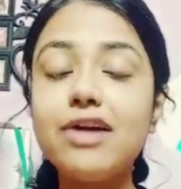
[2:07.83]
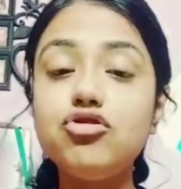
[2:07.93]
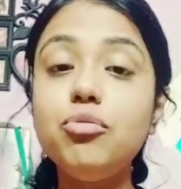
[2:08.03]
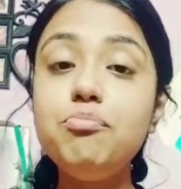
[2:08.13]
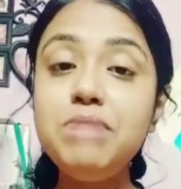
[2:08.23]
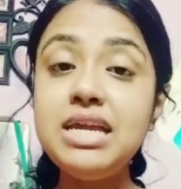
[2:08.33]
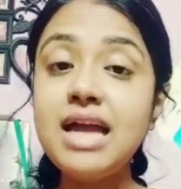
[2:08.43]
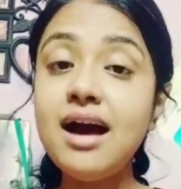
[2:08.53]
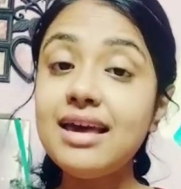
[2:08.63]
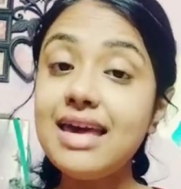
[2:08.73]
So
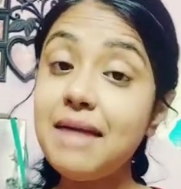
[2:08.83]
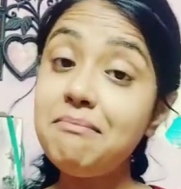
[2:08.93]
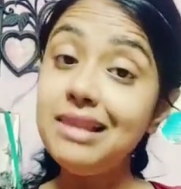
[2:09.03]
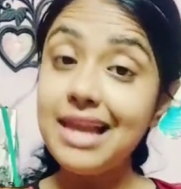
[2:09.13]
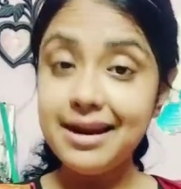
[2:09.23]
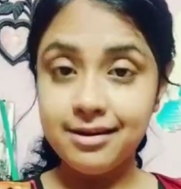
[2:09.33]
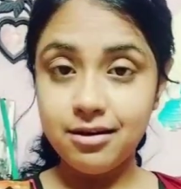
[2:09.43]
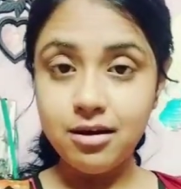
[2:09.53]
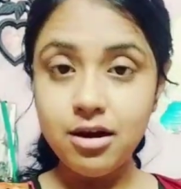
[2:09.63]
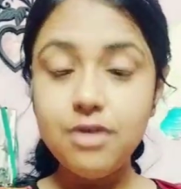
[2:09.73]
Meena came later.
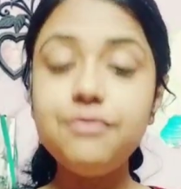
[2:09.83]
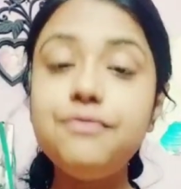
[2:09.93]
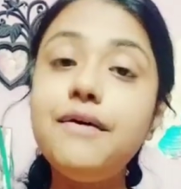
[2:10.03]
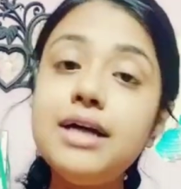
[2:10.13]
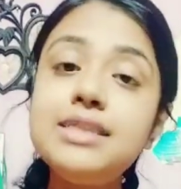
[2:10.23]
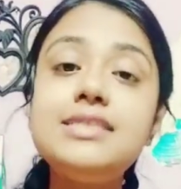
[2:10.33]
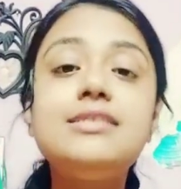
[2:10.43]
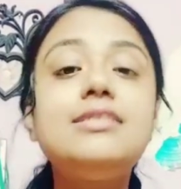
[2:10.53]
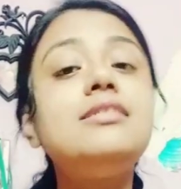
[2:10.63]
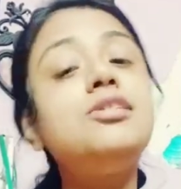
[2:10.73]
First
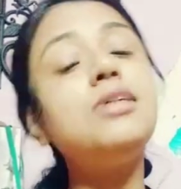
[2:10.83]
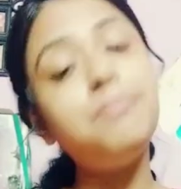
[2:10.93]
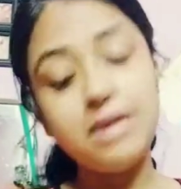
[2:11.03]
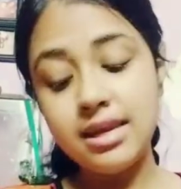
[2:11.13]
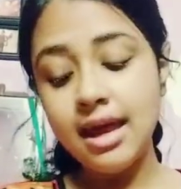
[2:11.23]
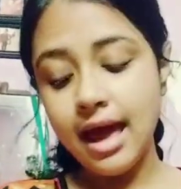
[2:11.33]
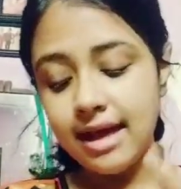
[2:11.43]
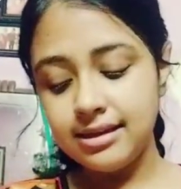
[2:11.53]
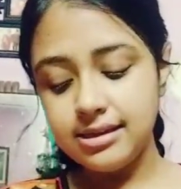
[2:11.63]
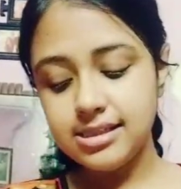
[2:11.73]
Samir
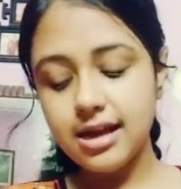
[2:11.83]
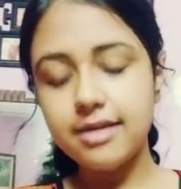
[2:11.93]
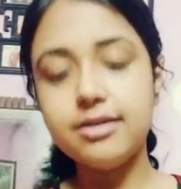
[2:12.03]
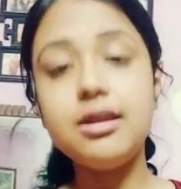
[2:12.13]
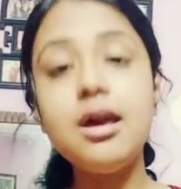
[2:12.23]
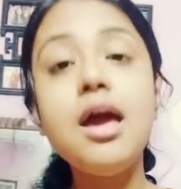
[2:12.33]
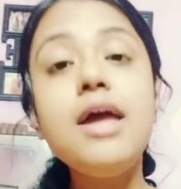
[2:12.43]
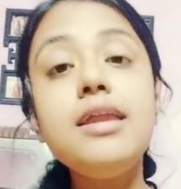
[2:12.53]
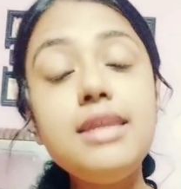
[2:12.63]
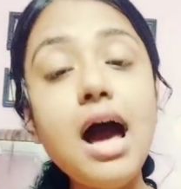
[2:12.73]
had started.
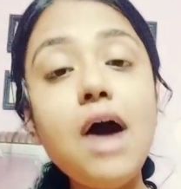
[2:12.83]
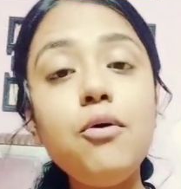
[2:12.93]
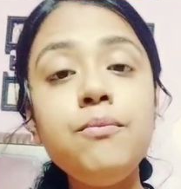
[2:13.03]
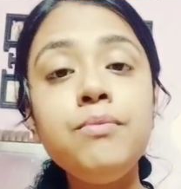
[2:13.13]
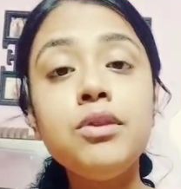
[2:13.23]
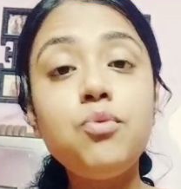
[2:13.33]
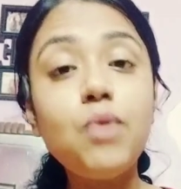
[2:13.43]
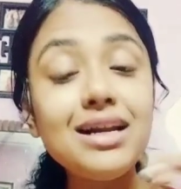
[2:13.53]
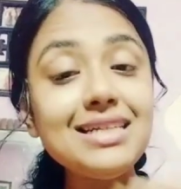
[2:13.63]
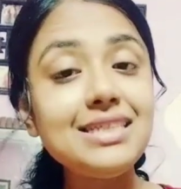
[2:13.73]
Now
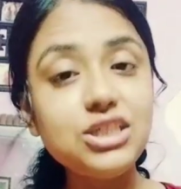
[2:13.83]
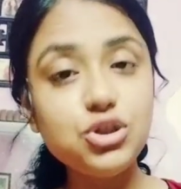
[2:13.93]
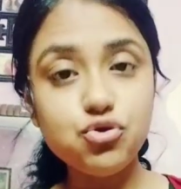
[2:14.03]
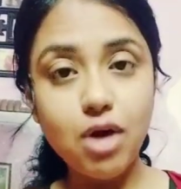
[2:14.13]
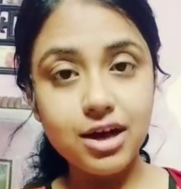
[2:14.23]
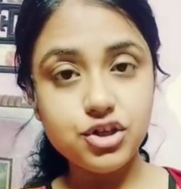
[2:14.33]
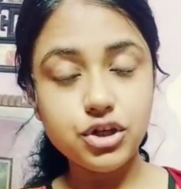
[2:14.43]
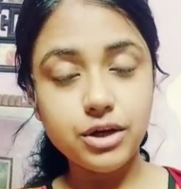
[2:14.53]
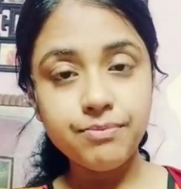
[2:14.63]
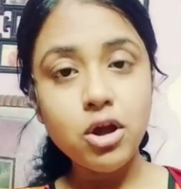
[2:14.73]
what is the
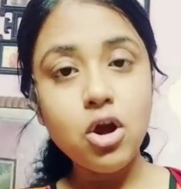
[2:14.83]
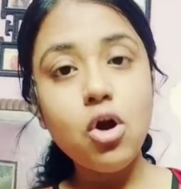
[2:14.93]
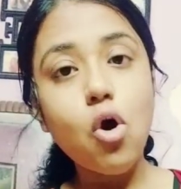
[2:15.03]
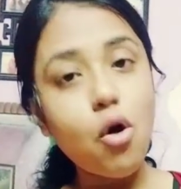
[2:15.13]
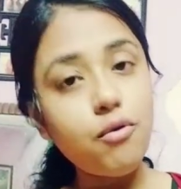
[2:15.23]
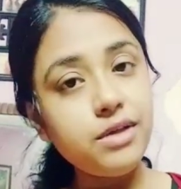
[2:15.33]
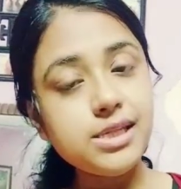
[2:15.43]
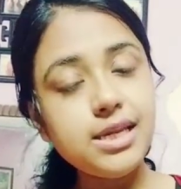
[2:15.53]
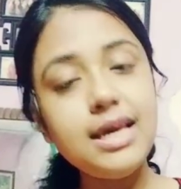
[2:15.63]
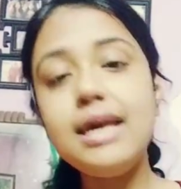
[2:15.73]
structure?
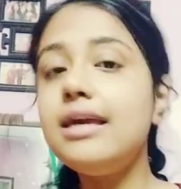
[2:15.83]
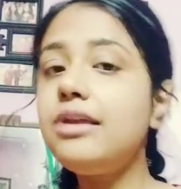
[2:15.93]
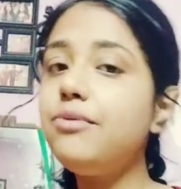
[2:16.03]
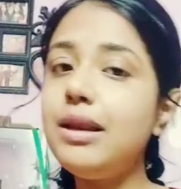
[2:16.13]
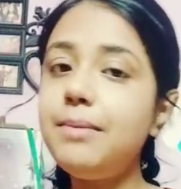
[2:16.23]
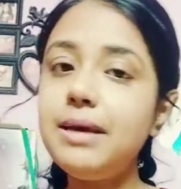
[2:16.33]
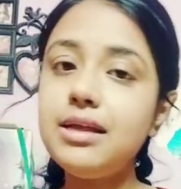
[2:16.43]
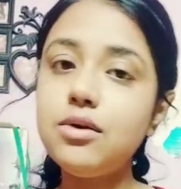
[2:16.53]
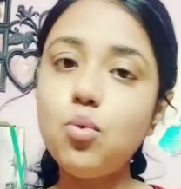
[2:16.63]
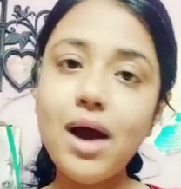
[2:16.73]
Obviously it will
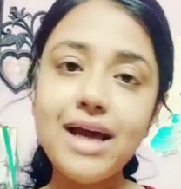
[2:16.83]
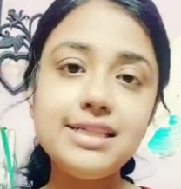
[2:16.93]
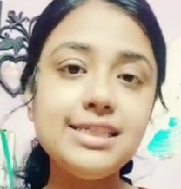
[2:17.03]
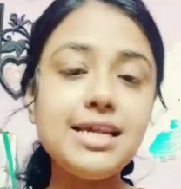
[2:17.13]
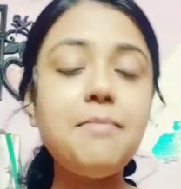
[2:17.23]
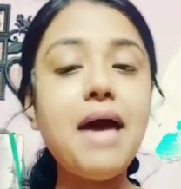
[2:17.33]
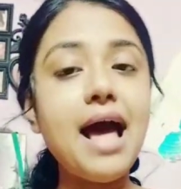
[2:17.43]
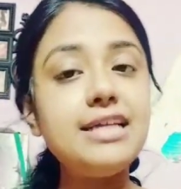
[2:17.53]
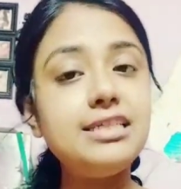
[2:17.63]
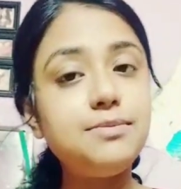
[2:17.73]
be quite same
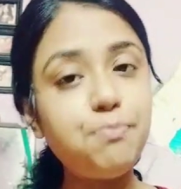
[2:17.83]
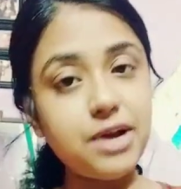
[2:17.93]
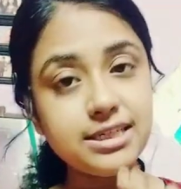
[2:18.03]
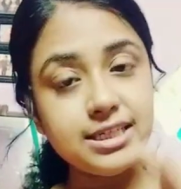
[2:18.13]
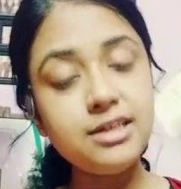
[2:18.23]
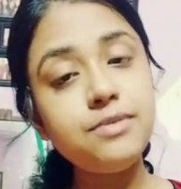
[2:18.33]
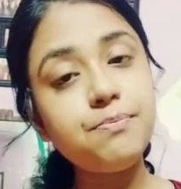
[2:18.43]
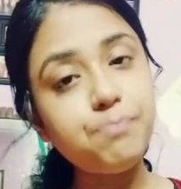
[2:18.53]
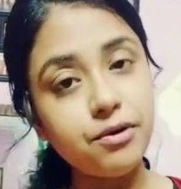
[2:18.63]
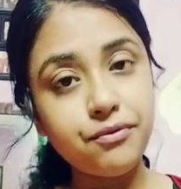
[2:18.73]
as present
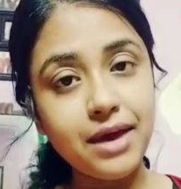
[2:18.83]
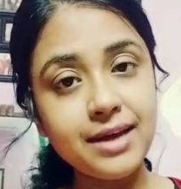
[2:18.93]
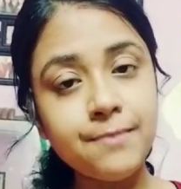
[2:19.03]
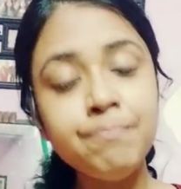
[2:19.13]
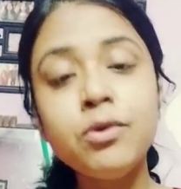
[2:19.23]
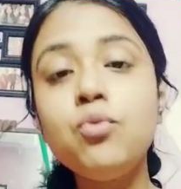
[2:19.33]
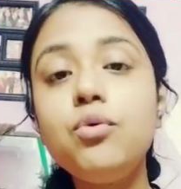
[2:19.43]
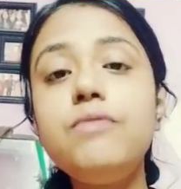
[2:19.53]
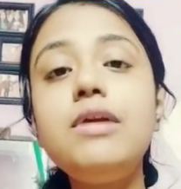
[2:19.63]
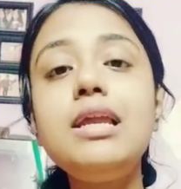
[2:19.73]
perfect.
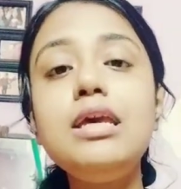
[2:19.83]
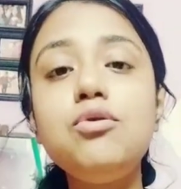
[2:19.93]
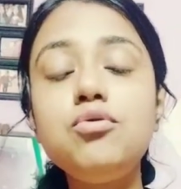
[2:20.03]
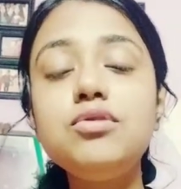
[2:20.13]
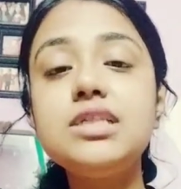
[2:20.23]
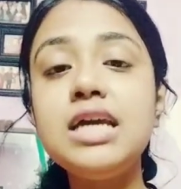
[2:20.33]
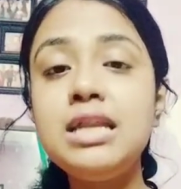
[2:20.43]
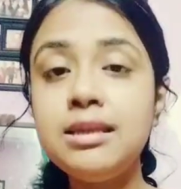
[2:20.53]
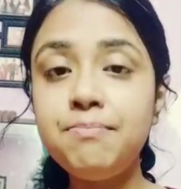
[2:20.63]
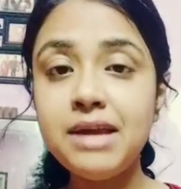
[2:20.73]
We will use
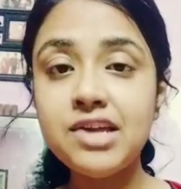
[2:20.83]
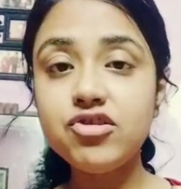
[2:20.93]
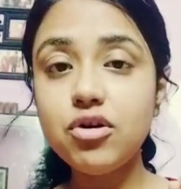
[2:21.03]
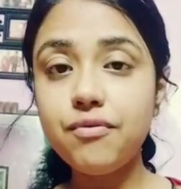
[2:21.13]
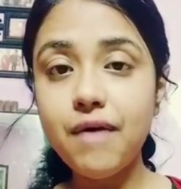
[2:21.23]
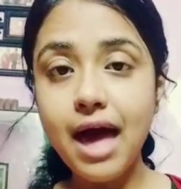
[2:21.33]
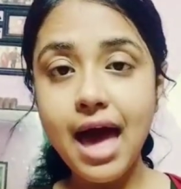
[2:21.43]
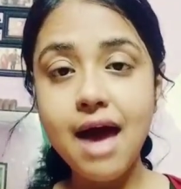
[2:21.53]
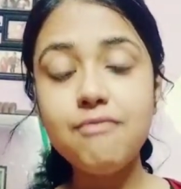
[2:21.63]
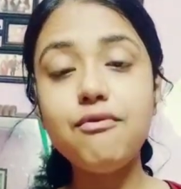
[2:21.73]
in place of
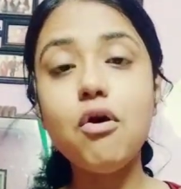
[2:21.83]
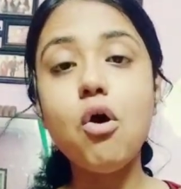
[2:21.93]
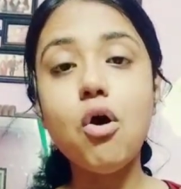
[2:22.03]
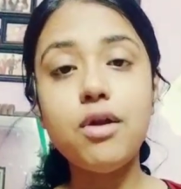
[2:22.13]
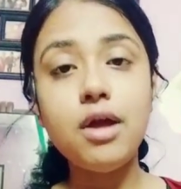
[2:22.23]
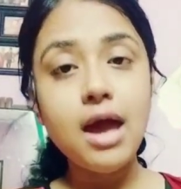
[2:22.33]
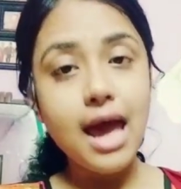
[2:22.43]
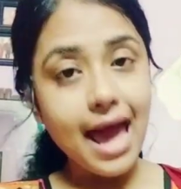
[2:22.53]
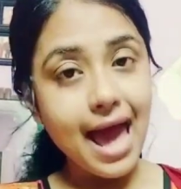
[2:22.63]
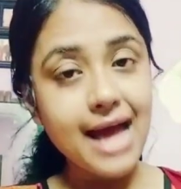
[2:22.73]
have or
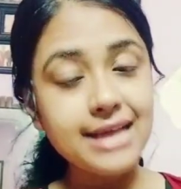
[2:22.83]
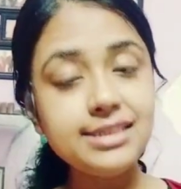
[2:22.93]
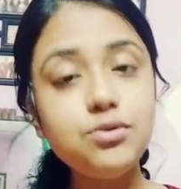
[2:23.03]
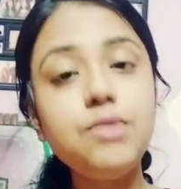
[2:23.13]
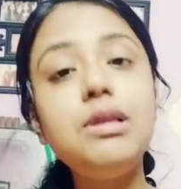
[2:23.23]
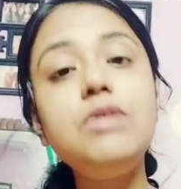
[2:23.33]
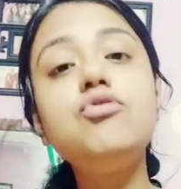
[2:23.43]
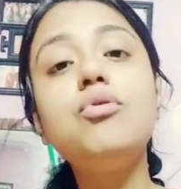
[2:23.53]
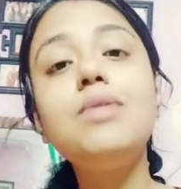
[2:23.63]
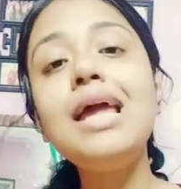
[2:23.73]
has, we will use
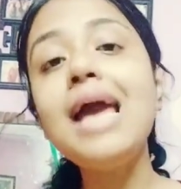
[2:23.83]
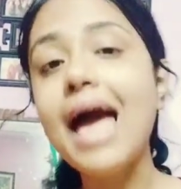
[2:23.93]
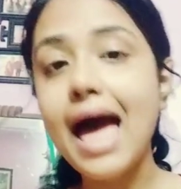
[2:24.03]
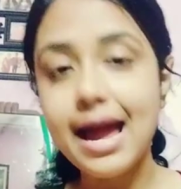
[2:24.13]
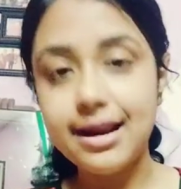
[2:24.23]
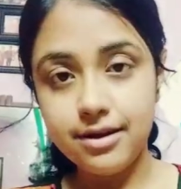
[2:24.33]
only had.